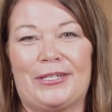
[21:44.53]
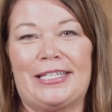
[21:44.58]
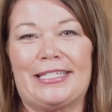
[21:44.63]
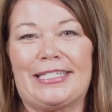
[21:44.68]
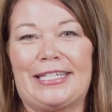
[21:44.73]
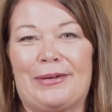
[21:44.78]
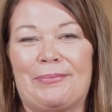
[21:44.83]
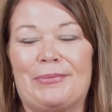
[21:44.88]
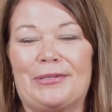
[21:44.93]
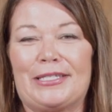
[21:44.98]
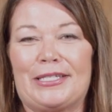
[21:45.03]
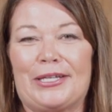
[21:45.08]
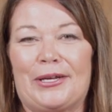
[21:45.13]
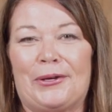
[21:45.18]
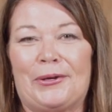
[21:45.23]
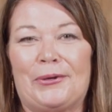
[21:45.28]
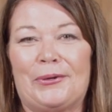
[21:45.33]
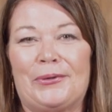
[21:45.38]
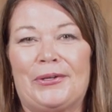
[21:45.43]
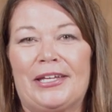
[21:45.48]
this
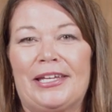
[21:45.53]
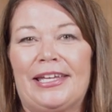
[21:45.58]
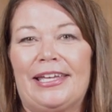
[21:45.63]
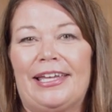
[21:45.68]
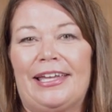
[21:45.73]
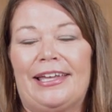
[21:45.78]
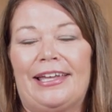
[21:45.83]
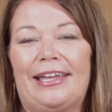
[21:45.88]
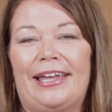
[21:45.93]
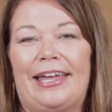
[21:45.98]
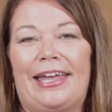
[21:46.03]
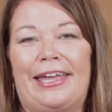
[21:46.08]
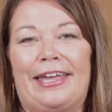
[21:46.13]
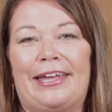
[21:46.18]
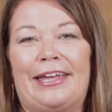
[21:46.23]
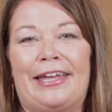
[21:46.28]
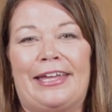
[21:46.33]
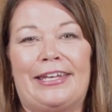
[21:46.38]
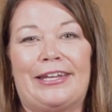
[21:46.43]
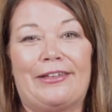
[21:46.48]
episode,
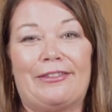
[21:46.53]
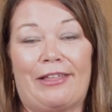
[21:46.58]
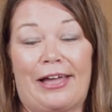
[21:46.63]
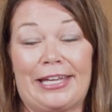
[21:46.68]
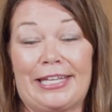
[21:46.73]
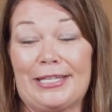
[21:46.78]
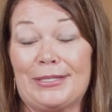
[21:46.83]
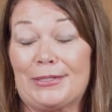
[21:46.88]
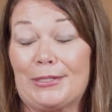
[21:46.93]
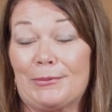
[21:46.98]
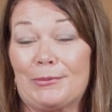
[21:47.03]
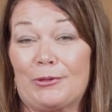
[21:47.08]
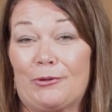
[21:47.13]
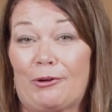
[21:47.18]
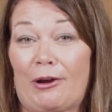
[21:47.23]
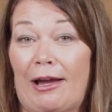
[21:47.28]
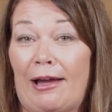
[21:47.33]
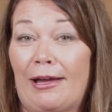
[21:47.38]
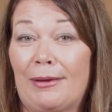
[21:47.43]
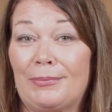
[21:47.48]
and like and
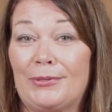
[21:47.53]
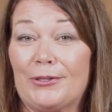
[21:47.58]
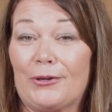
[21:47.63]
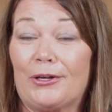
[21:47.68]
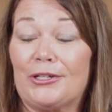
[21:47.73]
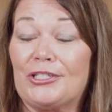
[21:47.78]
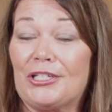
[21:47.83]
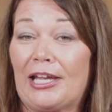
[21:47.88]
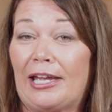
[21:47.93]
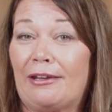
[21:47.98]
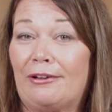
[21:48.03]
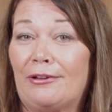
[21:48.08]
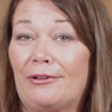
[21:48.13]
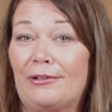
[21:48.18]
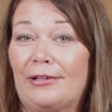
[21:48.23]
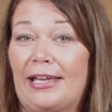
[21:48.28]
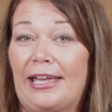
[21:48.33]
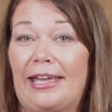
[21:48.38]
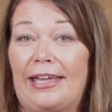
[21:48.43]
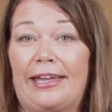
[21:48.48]
subscribe to our
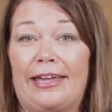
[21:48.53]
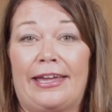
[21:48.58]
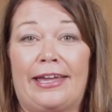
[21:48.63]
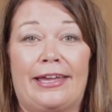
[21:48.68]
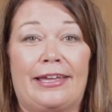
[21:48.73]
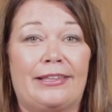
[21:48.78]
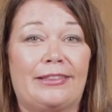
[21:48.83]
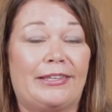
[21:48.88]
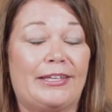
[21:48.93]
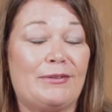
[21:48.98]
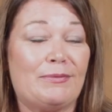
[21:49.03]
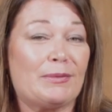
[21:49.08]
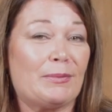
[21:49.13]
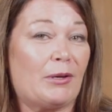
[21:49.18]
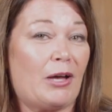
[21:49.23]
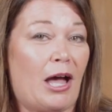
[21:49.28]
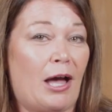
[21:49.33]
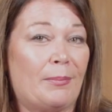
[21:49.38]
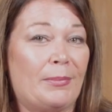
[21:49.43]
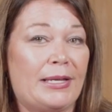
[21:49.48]
channel and leave some
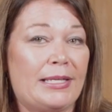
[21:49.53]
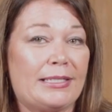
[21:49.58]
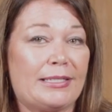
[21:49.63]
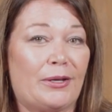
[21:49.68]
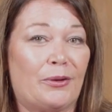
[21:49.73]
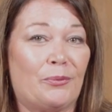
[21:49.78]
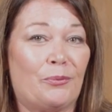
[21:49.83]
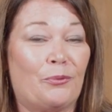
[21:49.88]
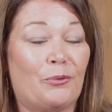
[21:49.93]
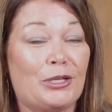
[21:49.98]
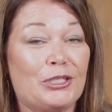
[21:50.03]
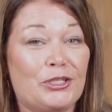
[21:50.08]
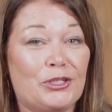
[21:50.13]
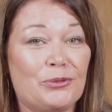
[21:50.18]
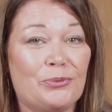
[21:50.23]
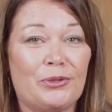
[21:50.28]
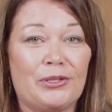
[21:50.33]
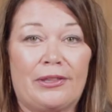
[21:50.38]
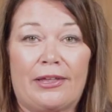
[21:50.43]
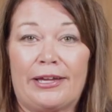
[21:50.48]
comments on what you
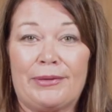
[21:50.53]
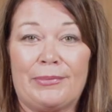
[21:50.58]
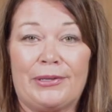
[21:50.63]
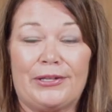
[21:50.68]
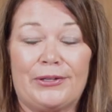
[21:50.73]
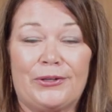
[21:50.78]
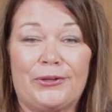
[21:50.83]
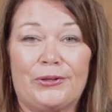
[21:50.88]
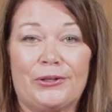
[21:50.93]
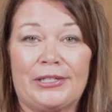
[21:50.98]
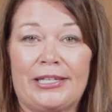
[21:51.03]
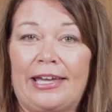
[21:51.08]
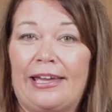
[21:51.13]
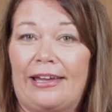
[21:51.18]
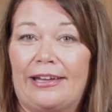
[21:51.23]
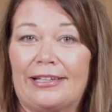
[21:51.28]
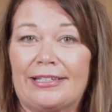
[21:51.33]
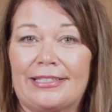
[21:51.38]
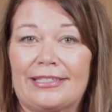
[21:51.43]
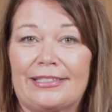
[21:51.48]
would like me to cook
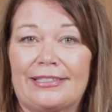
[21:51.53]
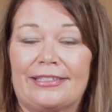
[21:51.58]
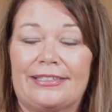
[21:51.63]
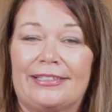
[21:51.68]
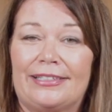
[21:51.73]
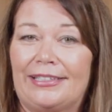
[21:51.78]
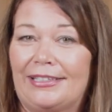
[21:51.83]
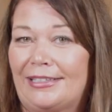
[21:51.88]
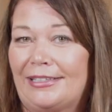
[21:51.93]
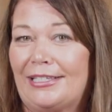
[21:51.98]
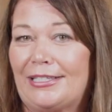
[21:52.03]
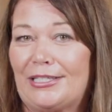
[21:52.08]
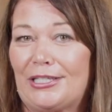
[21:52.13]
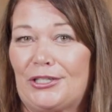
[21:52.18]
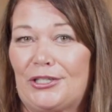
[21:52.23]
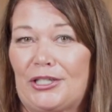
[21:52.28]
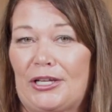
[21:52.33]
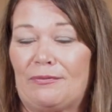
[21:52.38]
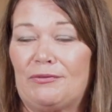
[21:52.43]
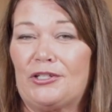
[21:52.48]
next. This
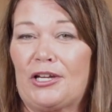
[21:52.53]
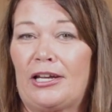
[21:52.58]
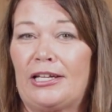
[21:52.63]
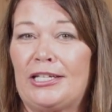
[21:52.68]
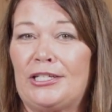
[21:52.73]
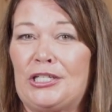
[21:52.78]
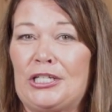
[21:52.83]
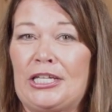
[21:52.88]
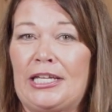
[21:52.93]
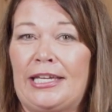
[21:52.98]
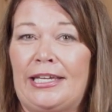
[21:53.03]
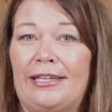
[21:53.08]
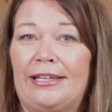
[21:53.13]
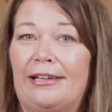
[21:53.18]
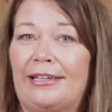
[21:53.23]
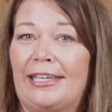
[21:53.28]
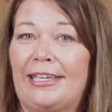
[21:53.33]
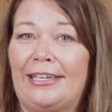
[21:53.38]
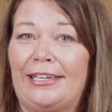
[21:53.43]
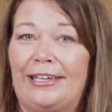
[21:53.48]
is Chef Johnnie G.
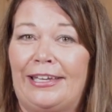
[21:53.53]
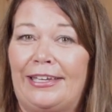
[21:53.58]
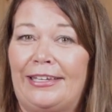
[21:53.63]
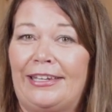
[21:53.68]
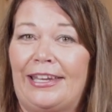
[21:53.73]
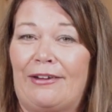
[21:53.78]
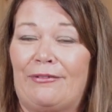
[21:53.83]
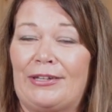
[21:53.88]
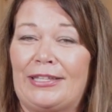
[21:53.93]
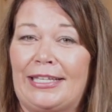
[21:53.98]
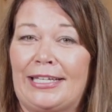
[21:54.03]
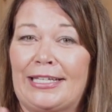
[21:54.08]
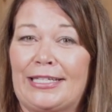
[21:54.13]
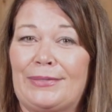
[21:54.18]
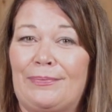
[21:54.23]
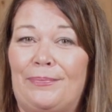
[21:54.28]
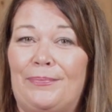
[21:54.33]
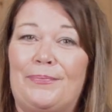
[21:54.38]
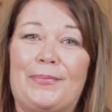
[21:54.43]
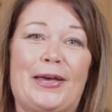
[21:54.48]
Again, everything's
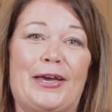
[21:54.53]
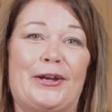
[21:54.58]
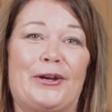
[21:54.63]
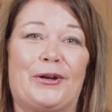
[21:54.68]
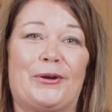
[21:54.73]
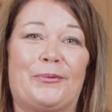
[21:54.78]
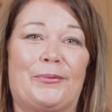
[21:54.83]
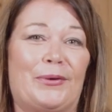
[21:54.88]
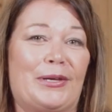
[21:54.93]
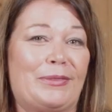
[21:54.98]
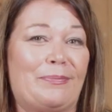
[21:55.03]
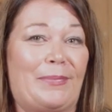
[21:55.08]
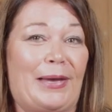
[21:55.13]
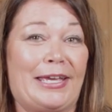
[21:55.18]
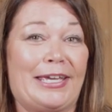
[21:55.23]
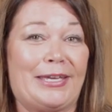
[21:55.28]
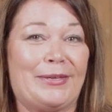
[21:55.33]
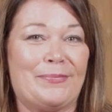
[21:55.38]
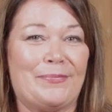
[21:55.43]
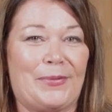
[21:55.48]
better with
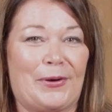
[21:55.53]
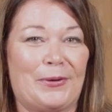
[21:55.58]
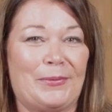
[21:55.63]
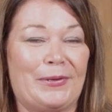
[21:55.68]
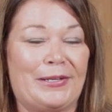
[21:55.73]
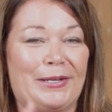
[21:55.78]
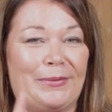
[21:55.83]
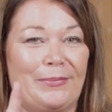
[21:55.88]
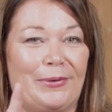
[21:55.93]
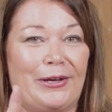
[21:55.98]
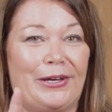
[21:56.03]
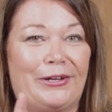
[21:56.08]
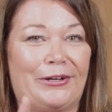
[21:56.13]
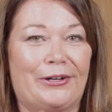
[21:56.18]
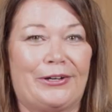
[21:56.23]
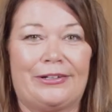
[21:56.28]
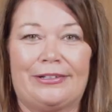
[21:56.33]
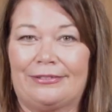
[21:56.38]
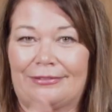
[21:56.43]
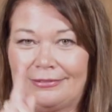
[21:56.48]
bacon, bourbon, and
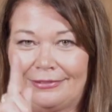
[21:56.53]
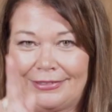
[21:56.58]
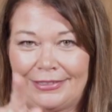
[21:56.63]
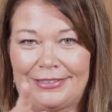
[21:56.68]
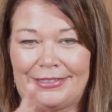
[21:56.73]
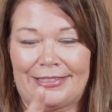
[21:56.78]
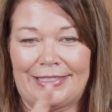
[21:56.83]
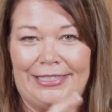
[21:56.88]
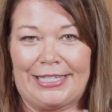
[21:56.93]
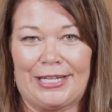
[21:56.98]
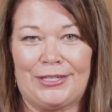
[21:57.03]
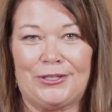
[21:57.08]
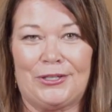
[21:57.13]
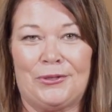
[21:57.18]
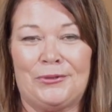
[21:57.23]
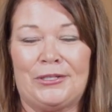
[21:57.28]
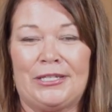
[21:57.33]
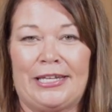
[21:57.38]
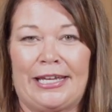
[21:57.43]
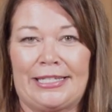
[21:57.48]
butter. Stay
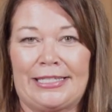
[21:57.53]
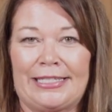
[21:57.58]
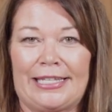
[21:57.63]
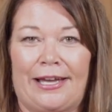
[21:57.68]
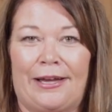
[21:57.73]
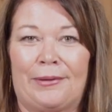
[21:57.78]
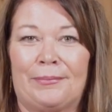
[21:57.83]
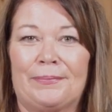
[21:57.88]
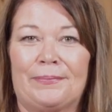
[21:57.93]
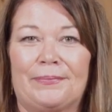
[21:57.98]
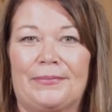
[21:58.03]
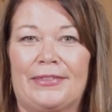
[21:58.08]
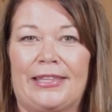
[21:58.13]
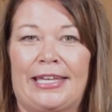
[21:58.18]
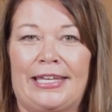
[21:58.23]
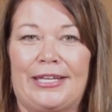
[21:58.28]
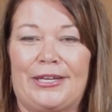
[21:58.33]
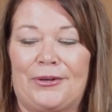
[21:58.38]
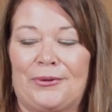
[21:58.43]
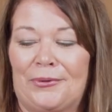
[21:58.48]
tuned the next time.
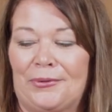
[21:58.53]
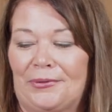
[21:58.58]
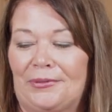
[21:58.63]
Thank you.